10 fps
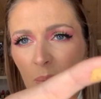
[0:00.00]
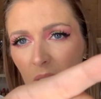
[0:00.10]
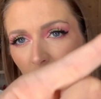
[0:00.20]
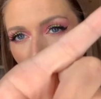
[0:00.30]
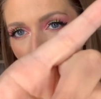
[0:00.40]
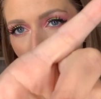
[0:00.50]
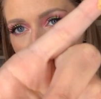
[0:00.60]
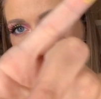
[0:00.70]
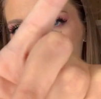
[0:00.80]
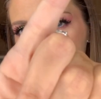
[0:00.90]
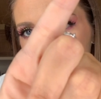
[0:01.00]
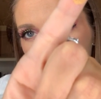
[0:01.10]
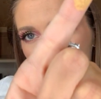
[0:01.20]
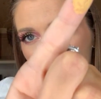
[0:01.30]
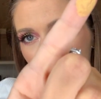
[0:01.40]
So it has
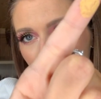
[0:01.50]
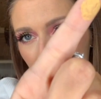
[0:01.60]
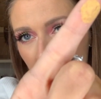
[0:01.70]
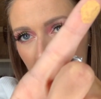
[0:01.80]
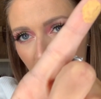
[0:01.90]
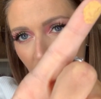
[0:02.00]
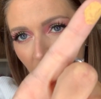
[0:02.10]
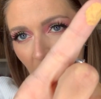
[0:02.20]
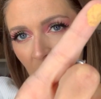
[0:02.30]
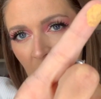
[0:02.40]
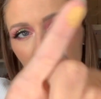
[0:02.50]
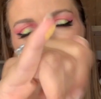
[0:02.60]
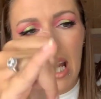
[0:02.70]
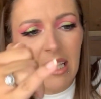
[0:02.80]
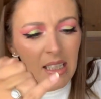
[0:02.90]
these very
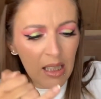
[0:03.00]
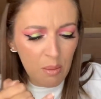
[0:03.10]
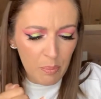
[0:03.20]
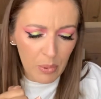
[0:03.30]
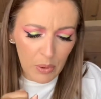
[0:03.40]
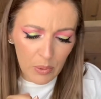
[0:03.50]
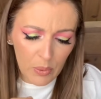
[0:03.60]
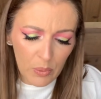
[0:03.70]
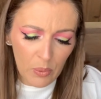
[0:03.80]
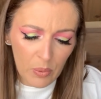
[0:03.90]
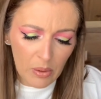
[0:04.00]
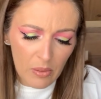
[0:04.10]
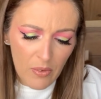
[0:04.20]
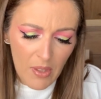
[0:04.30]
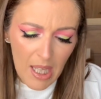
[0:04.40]
tiny blue little
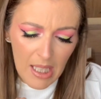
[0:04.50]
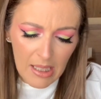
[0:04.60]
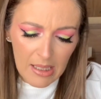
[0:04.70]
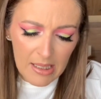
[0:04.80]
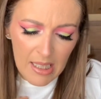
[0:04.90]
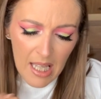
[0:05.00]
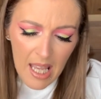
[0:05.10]
things.